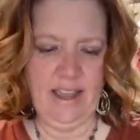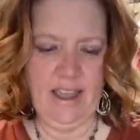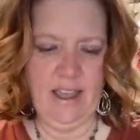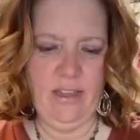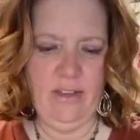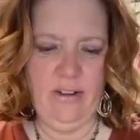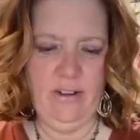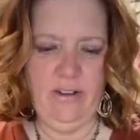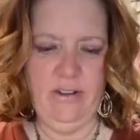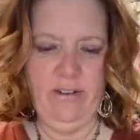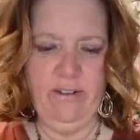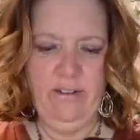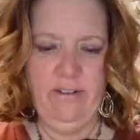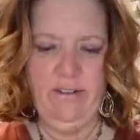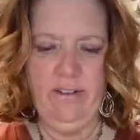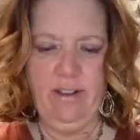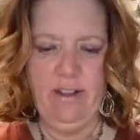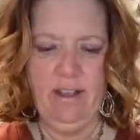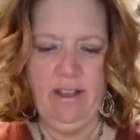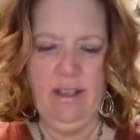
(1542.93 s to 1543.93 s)
together.
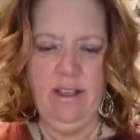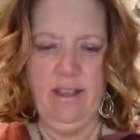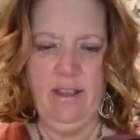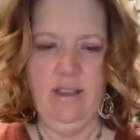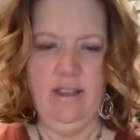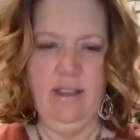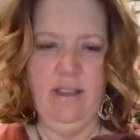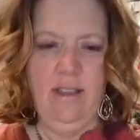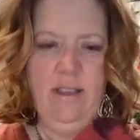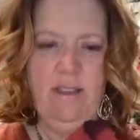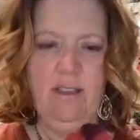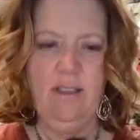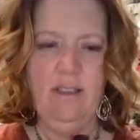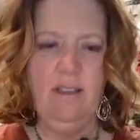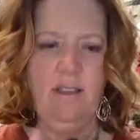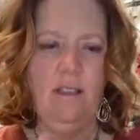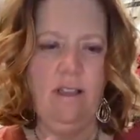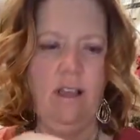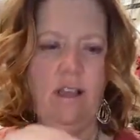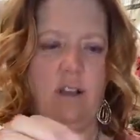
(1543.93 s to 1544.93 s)

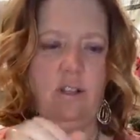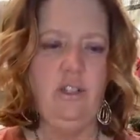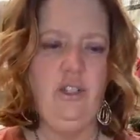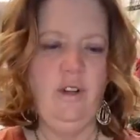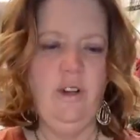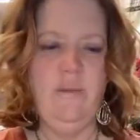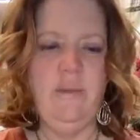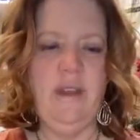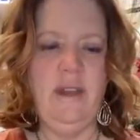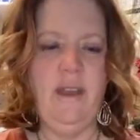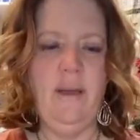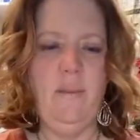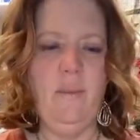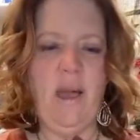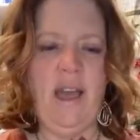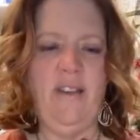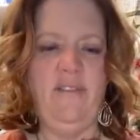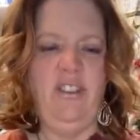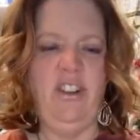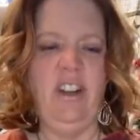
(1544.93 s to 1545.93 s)
I'll trim it
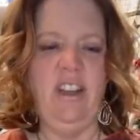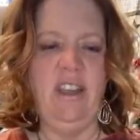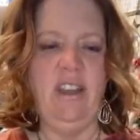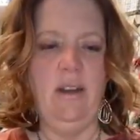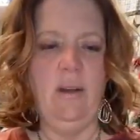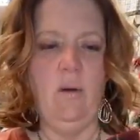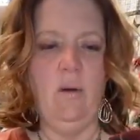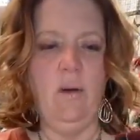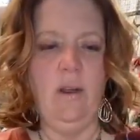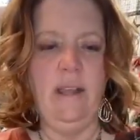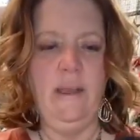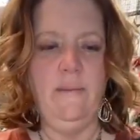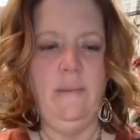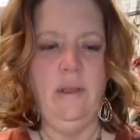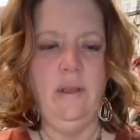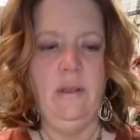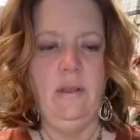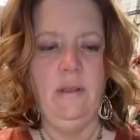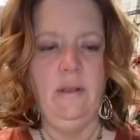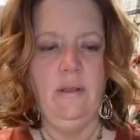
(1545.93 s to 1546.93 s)
up after I get it on
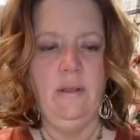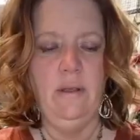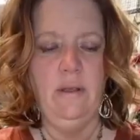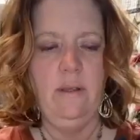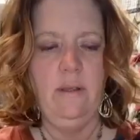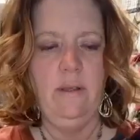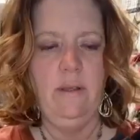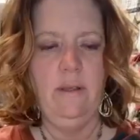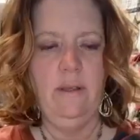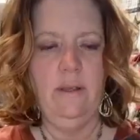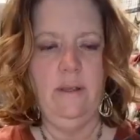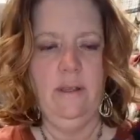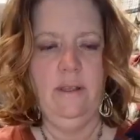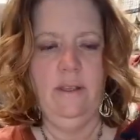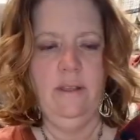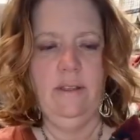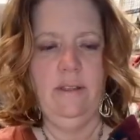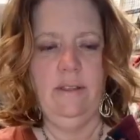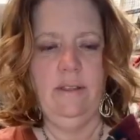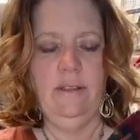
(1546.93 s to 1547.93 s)
him.
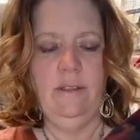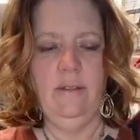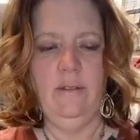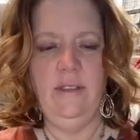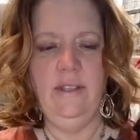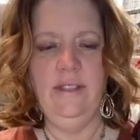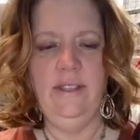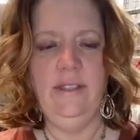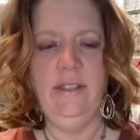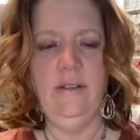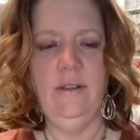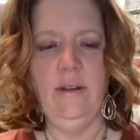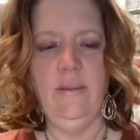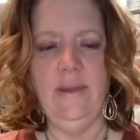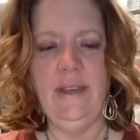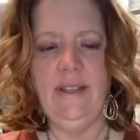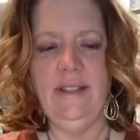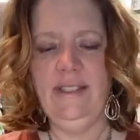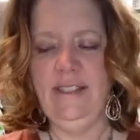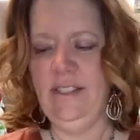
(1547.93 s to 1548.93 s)
So this is
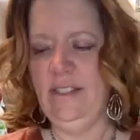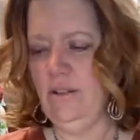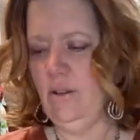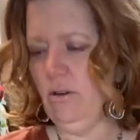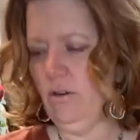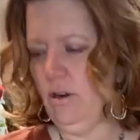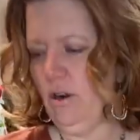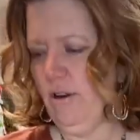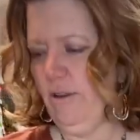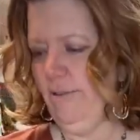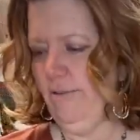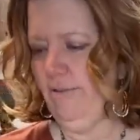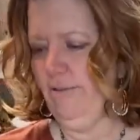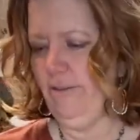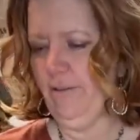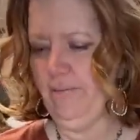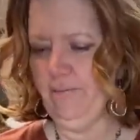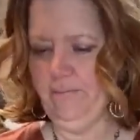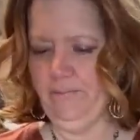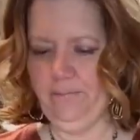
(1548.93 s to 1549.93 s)
going to be his
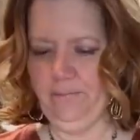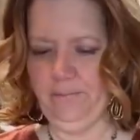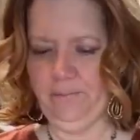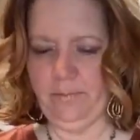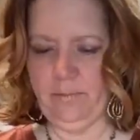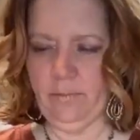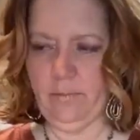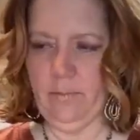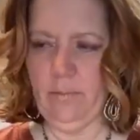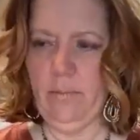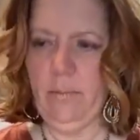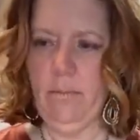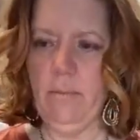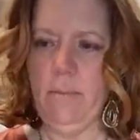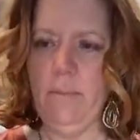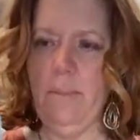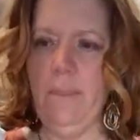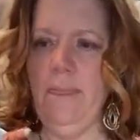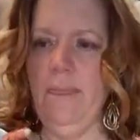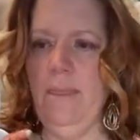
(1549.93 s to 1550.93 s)
scarf.
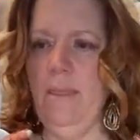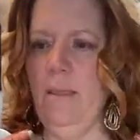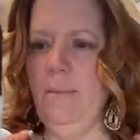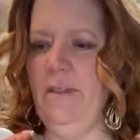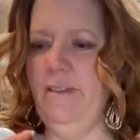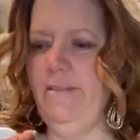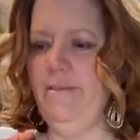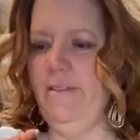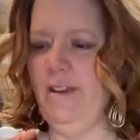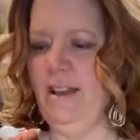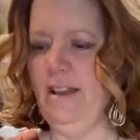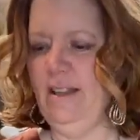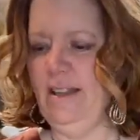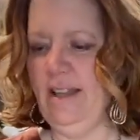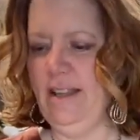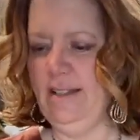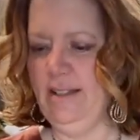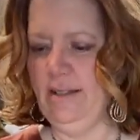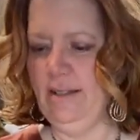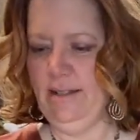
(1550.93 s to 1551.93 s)
Let me
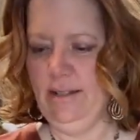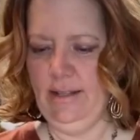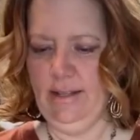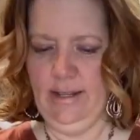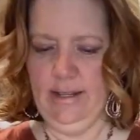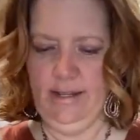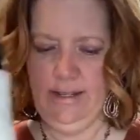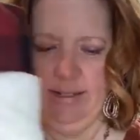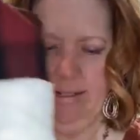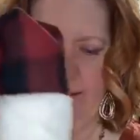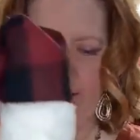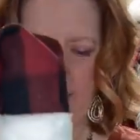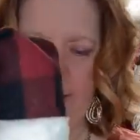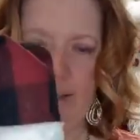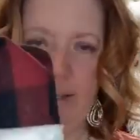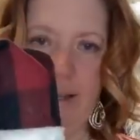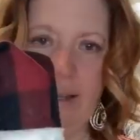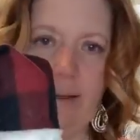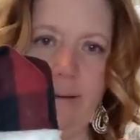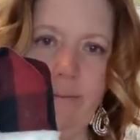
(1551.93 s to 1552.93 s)
find that
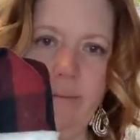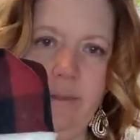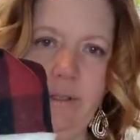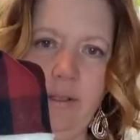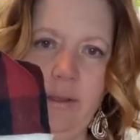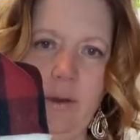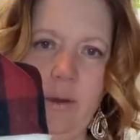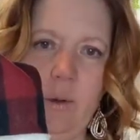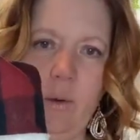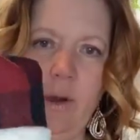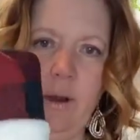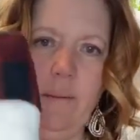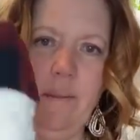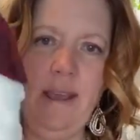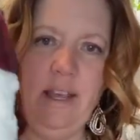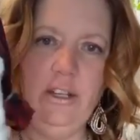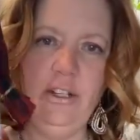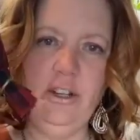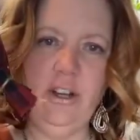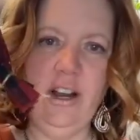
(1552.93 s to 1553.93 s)
seam. So I want
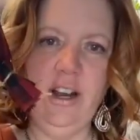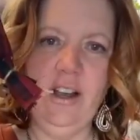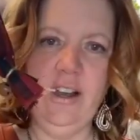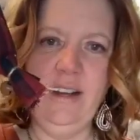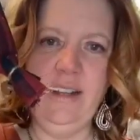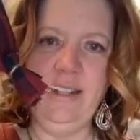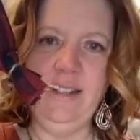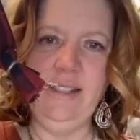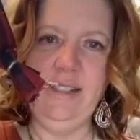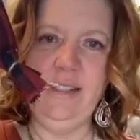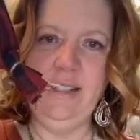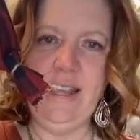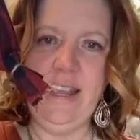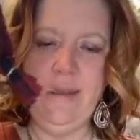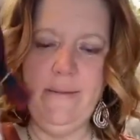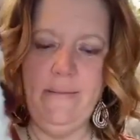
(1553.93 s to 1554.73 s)
to make sure I got his